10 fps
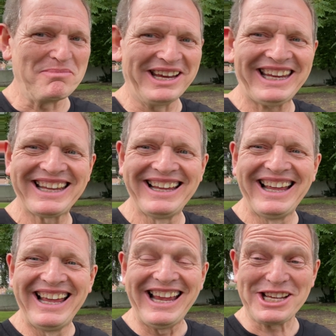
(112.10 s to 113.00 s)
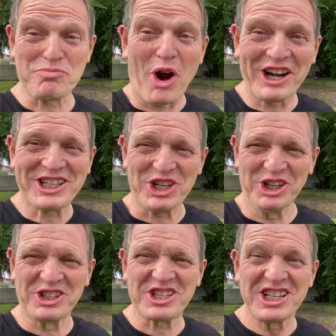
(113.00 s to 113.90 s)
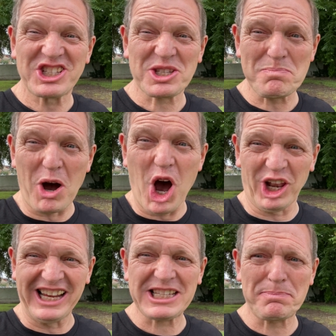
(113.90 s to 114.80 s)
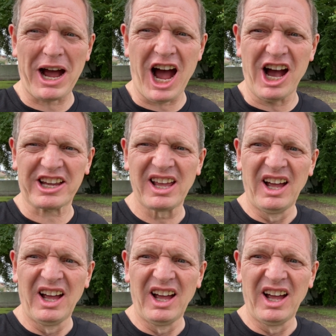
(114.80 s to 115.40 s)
me is Warrington's smallest park.